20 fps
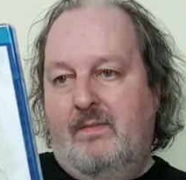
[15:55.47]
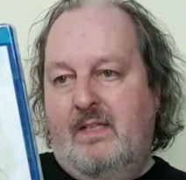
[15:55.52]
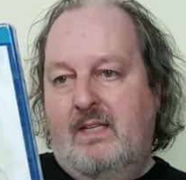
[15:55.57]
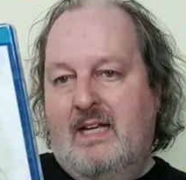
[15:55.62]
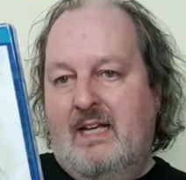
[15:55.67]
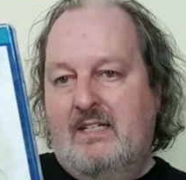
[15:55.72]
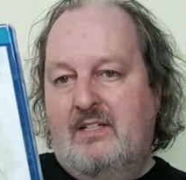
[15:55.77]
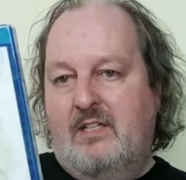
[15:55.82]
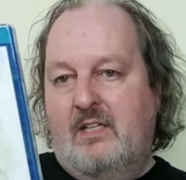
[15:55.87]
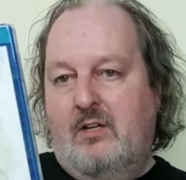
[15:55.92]

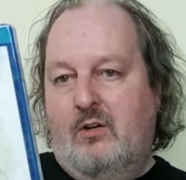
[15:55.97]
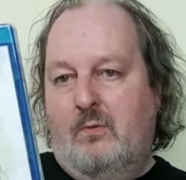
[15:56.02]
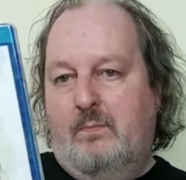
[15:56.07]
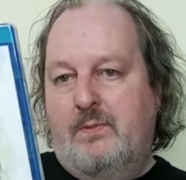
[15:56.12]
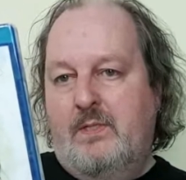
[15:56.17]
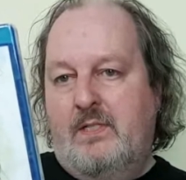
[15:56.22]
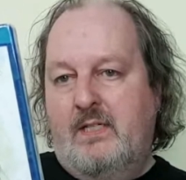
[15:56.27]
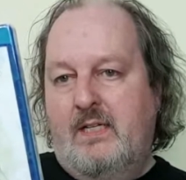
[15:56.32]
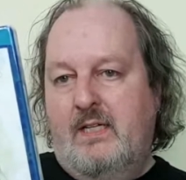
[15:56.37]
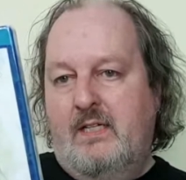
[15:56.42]
has the
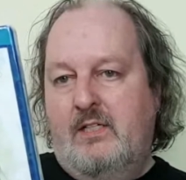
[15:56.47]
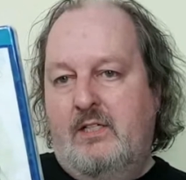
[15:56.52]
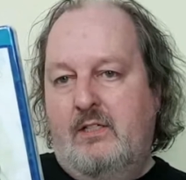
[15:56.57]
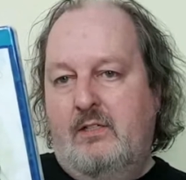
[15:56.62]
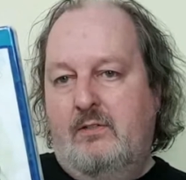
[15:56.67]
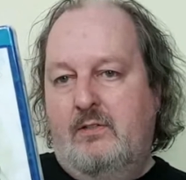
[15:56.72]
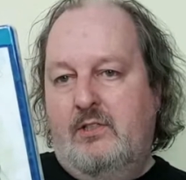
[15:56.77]
opposite issue.